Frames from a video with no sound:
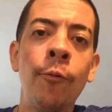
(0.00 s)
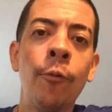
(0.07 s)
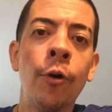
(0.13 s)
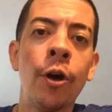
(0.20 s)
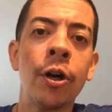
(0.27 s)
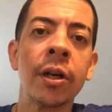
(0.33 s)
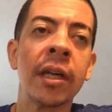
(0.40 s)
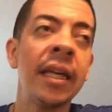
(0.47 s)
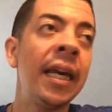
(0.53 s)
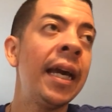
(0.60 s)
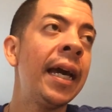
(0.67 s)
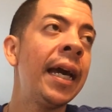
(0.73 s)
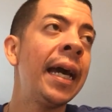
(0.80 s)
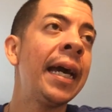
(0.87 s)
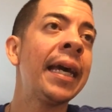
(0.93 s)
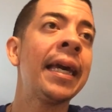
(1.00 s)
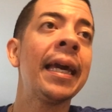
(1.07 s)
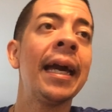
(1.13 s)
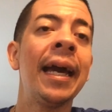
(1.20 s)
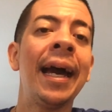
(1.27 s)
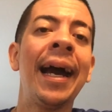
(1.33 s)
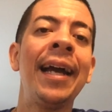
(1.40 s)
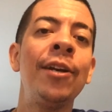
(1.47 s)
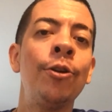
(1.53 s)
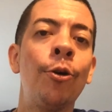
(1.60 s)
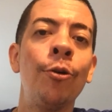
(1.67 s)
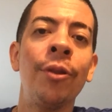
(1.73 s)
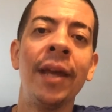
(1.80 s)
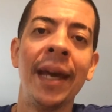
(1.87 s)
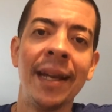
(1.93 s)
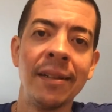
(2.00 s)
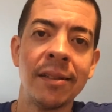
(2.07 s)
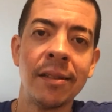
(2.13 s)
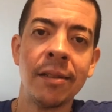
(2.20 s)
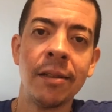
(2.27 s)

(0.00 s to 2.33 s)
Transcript: walk. Yeah, I, I know that.